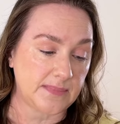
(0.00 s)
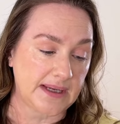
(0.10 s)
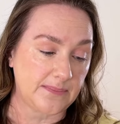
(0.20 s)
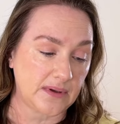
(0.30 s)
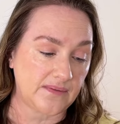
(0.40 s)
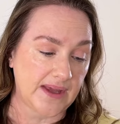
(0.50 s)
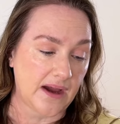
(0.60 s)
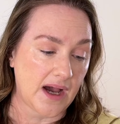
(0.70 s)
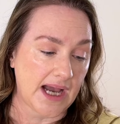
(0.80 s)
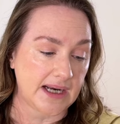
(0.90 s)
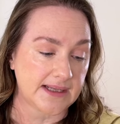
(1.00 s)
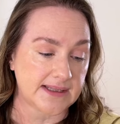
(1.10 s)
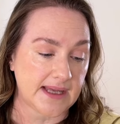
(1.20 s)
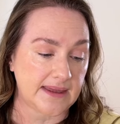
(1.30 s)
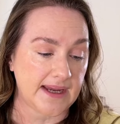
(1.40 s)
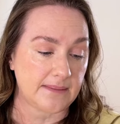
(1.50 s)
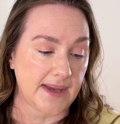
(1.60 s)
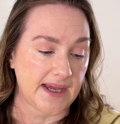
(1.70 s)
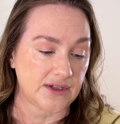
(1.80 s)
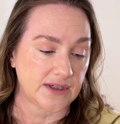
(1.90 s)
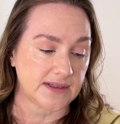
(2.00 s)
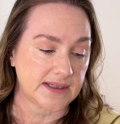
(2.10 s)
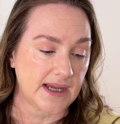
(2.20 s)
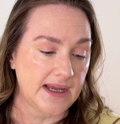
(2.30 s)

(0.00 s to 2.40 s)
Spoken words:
people of their highlands than they imagined.